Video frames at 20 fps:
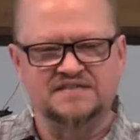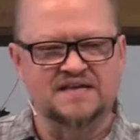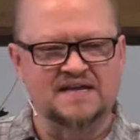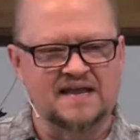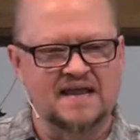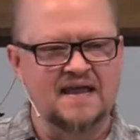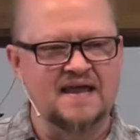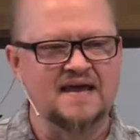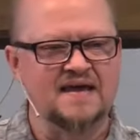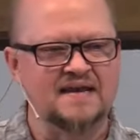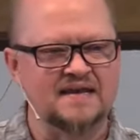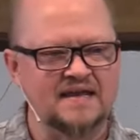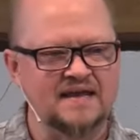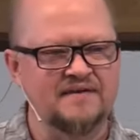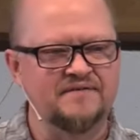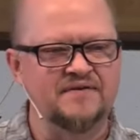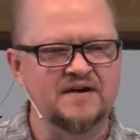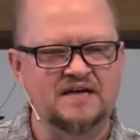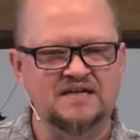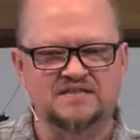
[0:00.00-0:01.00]
again
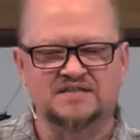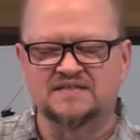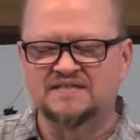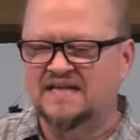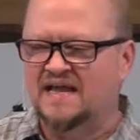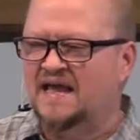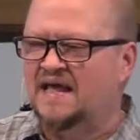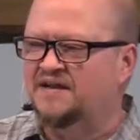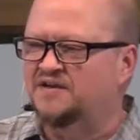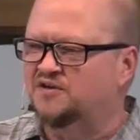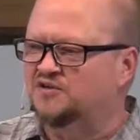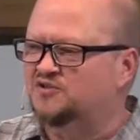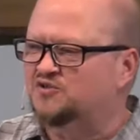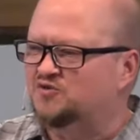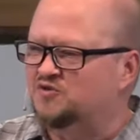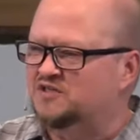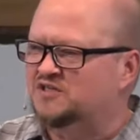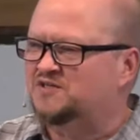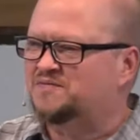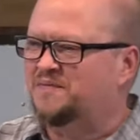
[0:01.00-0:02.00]
give us Daniel's
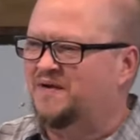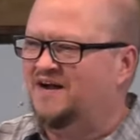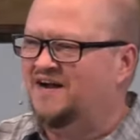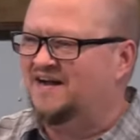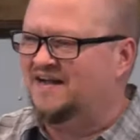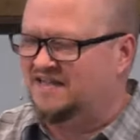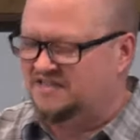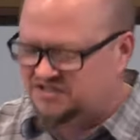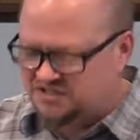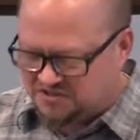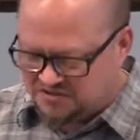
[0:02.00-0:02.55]
response